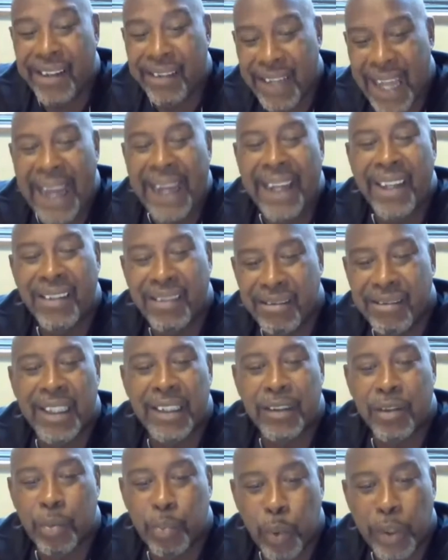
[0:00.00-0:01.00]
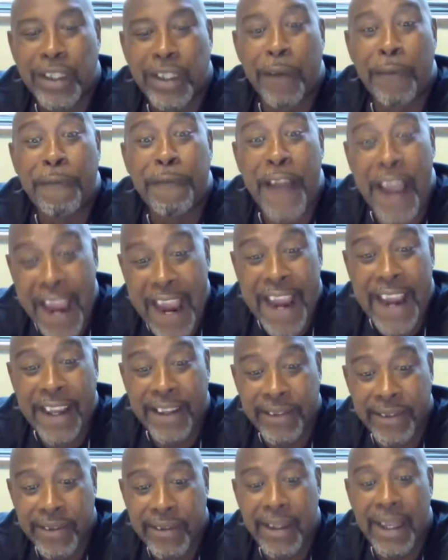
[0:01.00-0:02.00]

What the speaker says: like with the fans,